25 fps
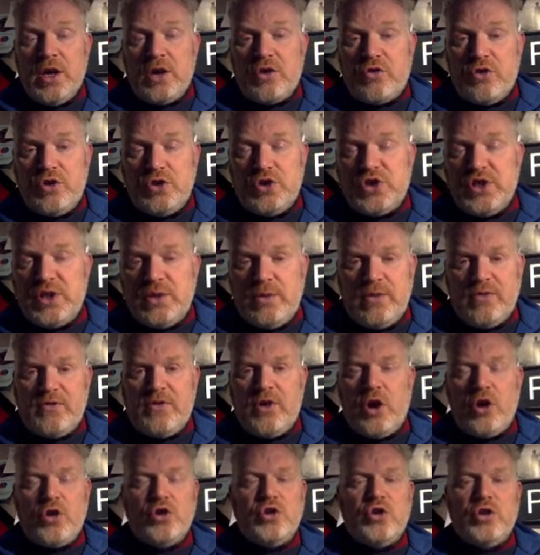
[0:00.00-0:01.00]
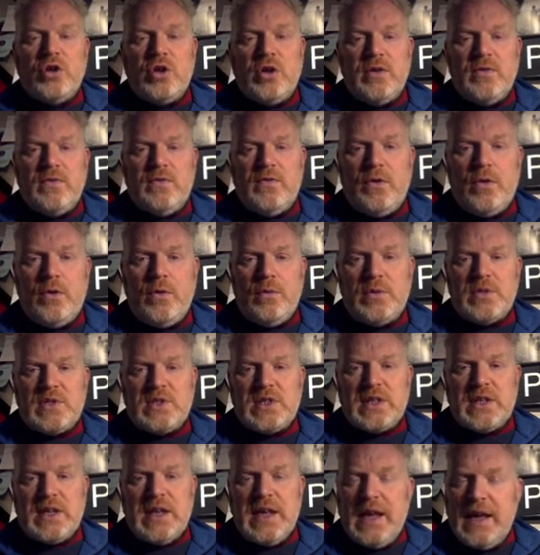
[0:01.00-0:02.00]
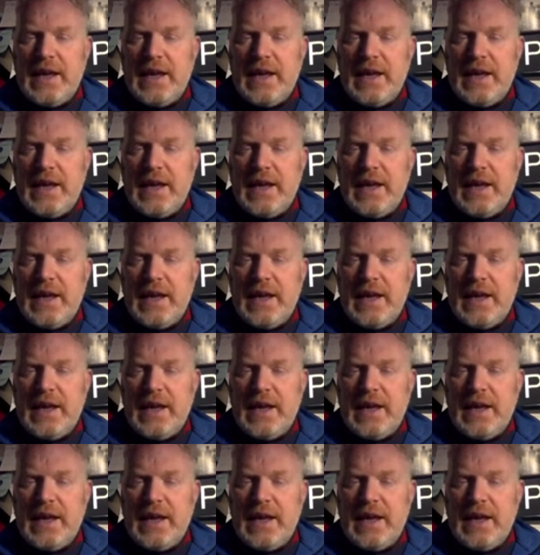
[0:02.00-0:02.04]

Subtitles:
Crucially, we've got an unconformity.